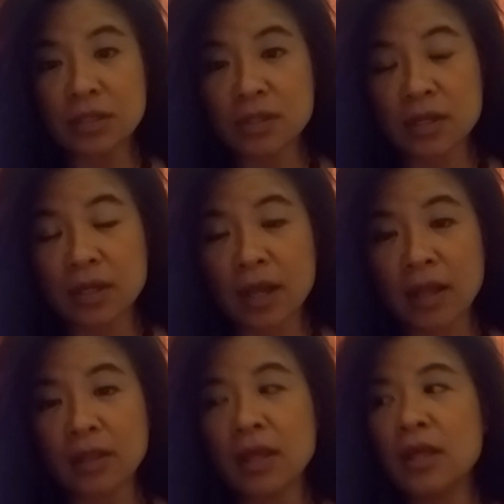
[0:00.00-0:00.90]
it yet.
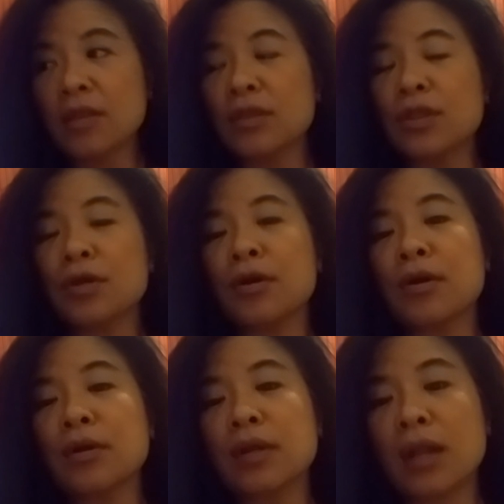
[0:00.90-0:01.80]

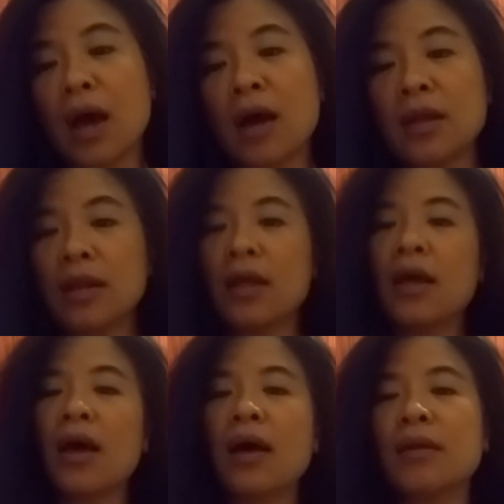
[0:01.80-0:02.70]
They're not
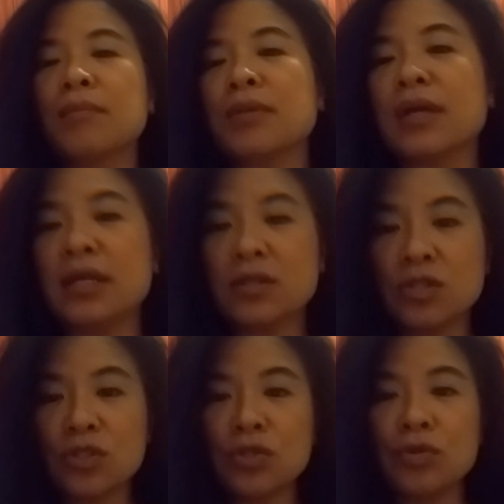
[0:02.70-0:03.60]
at a place
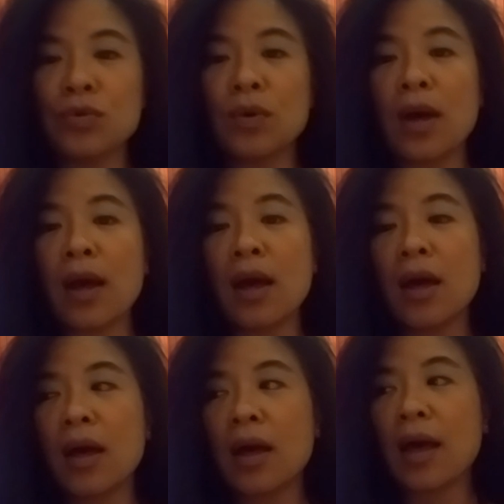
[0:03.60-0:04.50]
to
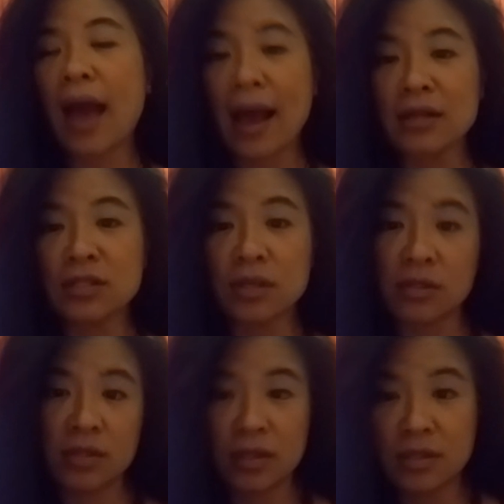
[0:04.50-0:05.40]
access
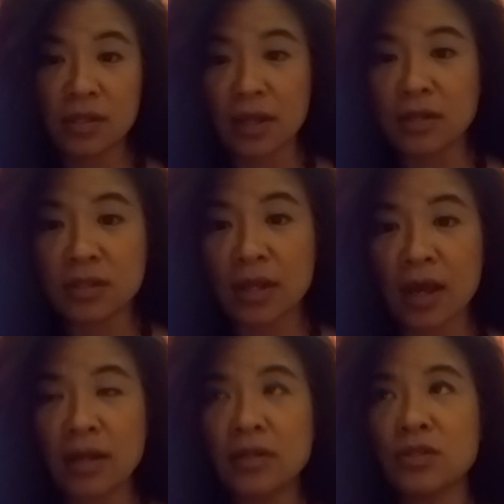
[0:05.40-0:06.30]
these things
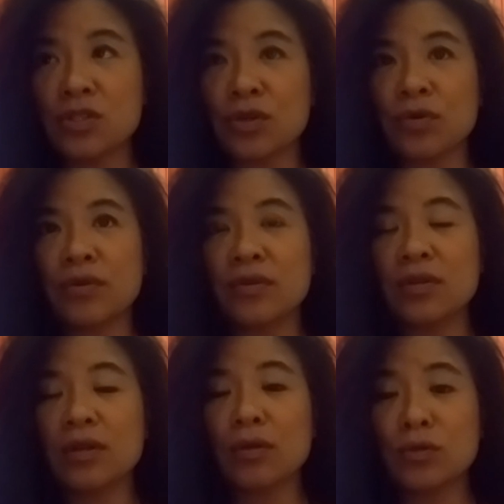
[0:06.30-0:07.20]
yet. And so
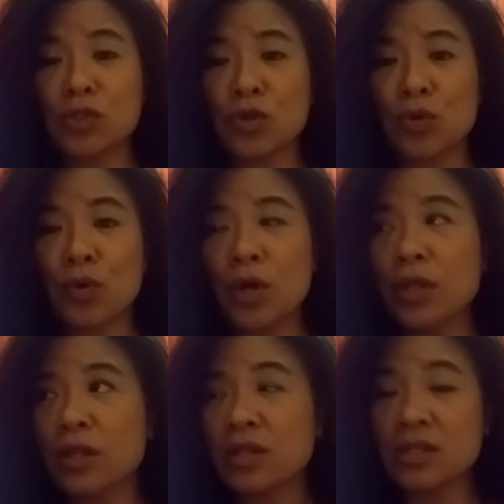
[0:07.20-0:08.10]

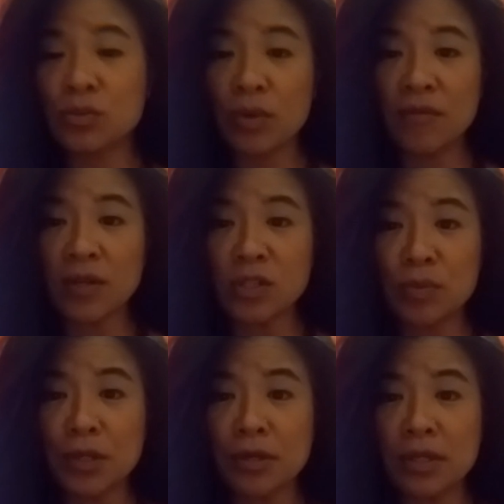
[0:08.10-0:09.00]
the things we've
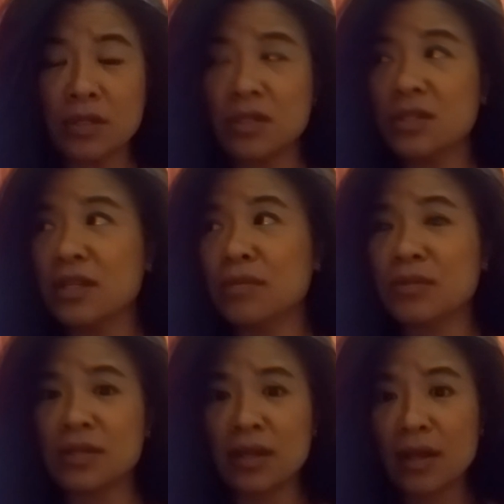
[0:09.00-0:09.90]
experienced
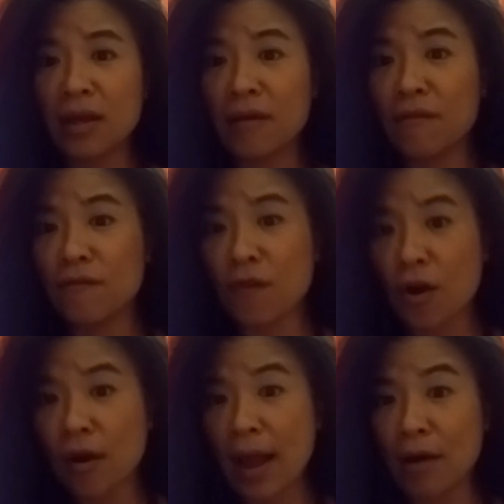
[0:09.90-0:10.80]
seems
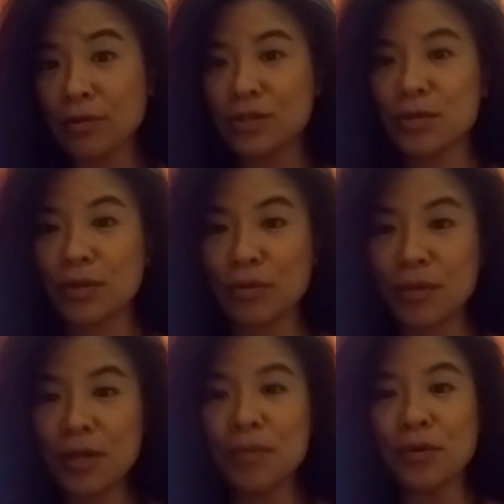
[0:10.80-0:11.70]
far out to other
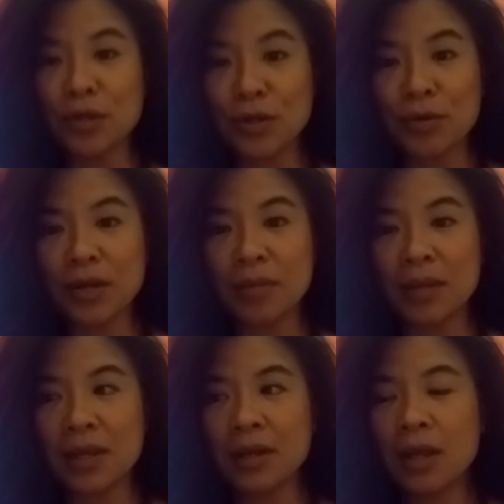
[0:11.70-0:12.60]
people, you know what I
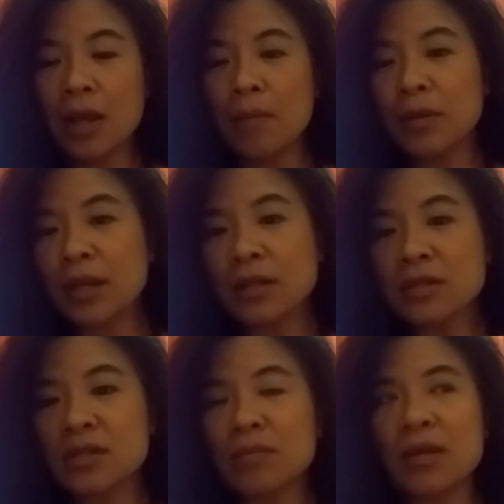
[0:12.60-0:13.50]
mean? But that
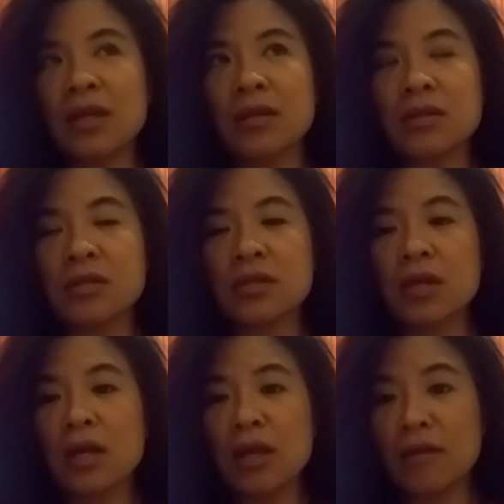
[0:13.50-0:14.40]
doesn't mean it's
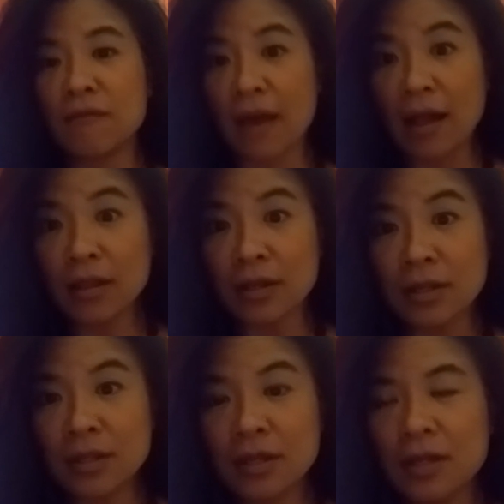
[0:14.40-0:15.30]

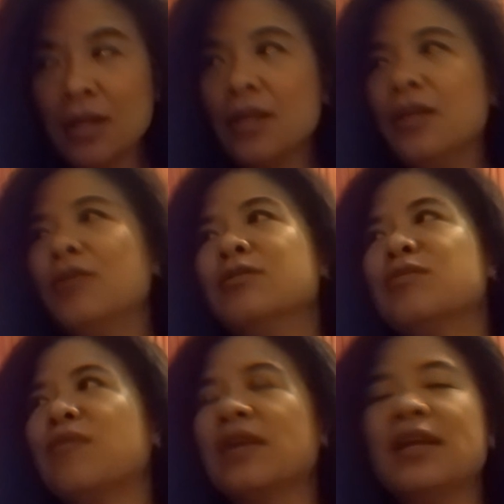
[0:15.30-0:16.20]
invalid. You know, it's
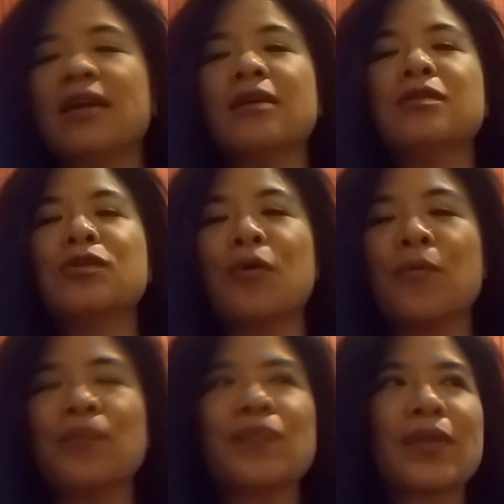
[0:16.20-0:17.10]
funny. So,
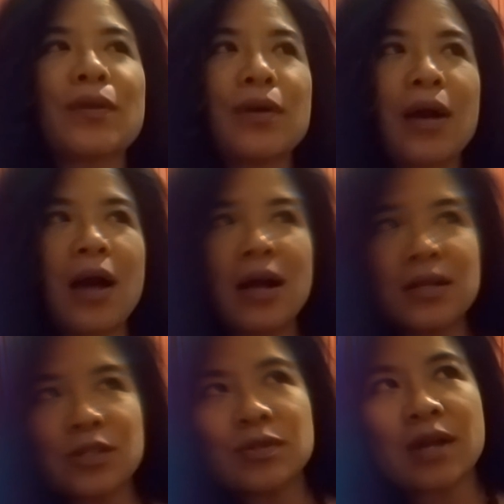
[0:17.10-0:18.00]

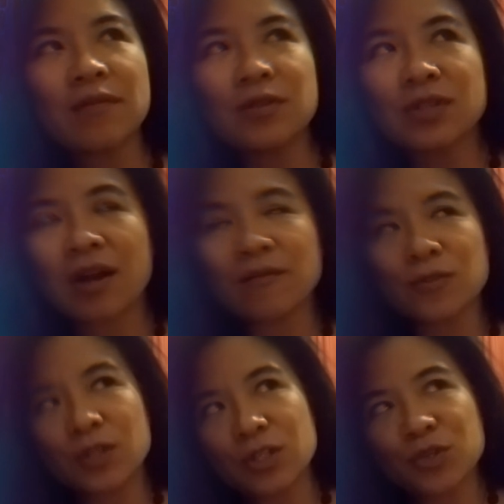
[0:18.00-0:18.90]
as I was having this
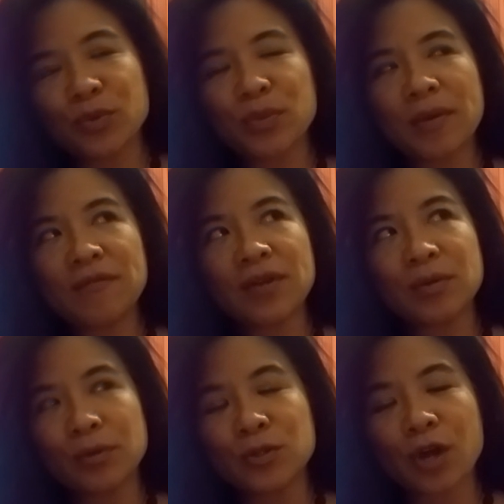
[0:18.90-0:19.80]
conversation with my friend and
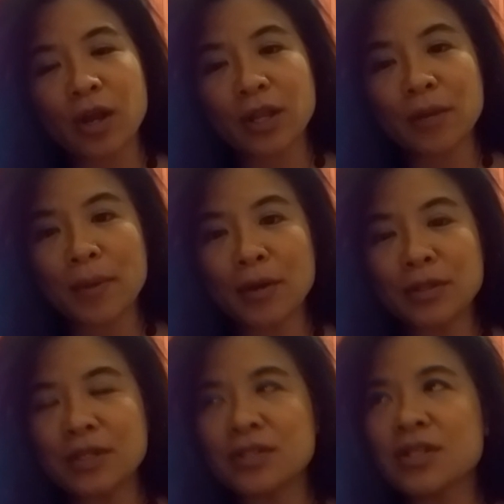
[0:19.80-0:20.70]
we were talking about
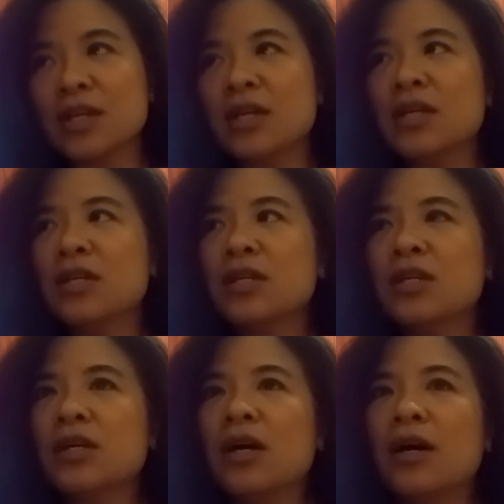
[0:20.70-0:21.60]
this,
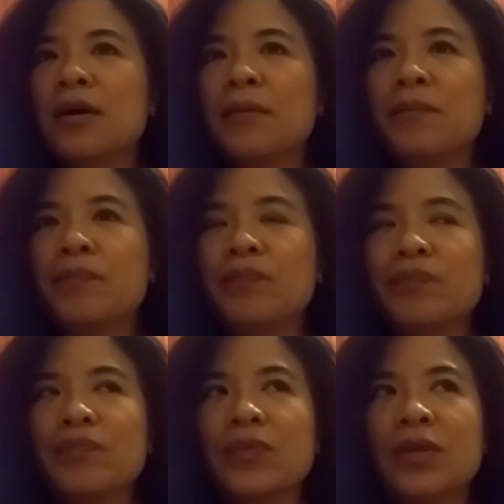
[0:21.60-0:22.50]
um,
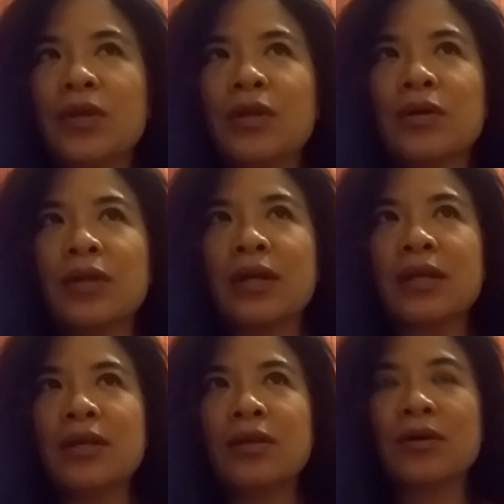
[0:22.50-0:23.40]

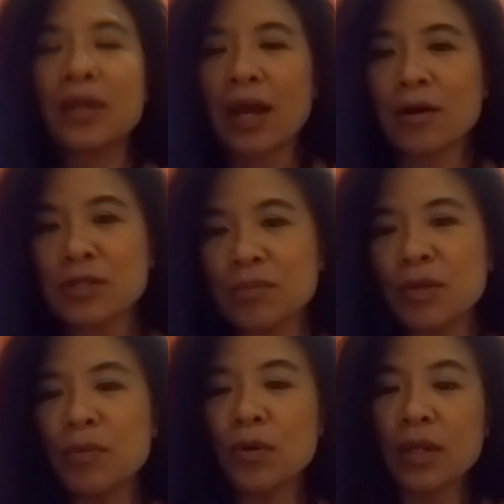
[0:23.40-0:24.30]
like how some
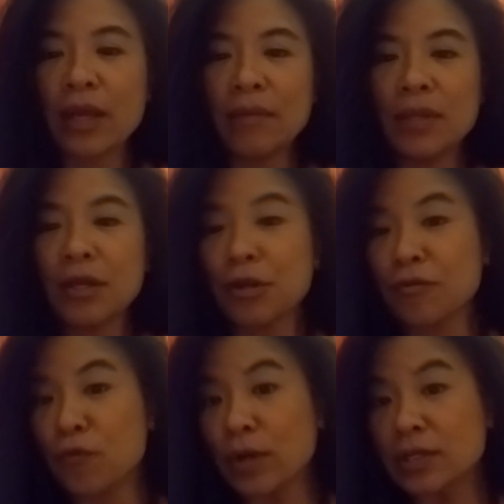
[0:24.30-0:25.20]
people claim to hear
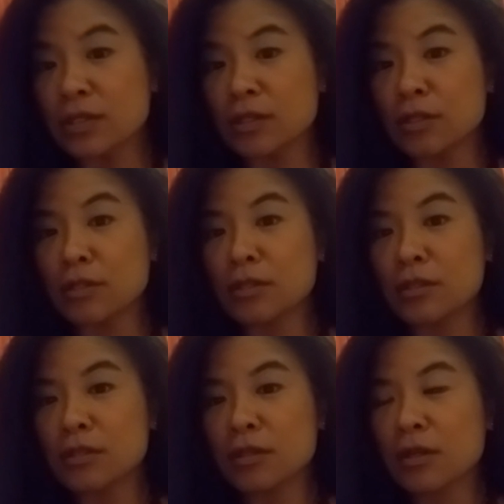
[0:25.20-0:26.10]

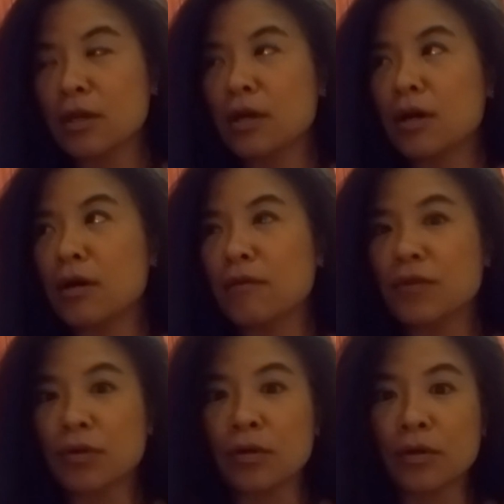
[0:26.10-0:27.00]
voices of
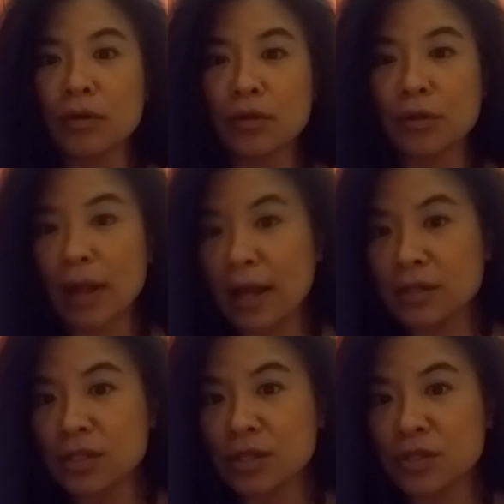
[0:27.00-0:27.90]
their
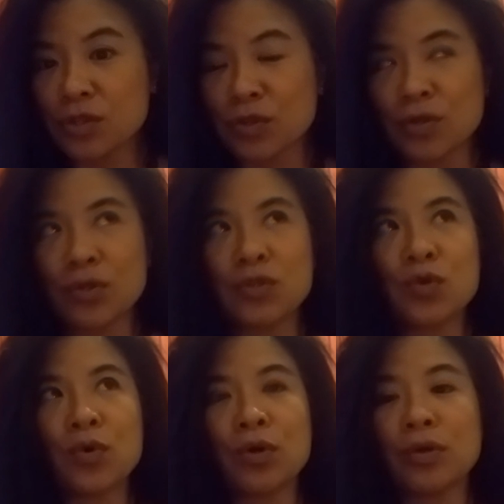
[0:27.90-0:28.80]
ancestors,
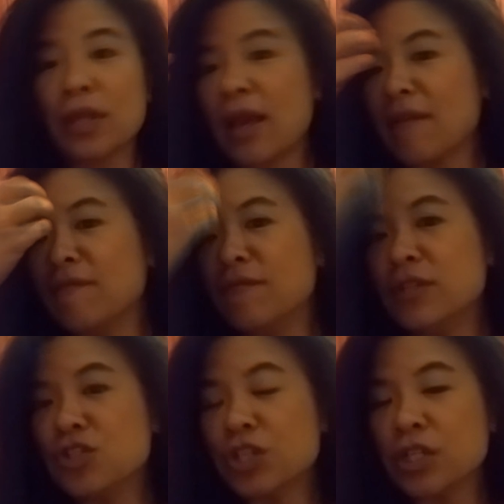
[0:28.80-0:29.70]
or they have
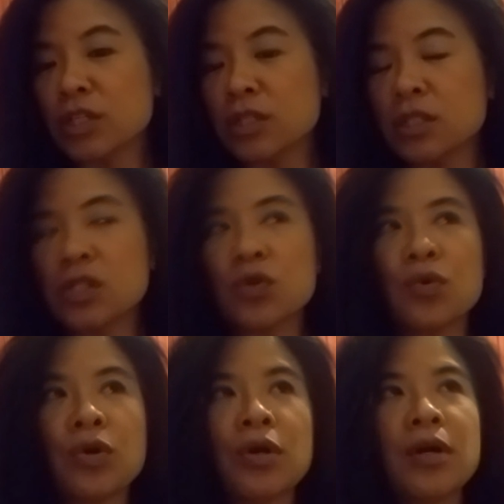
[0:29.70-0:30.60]
visions, or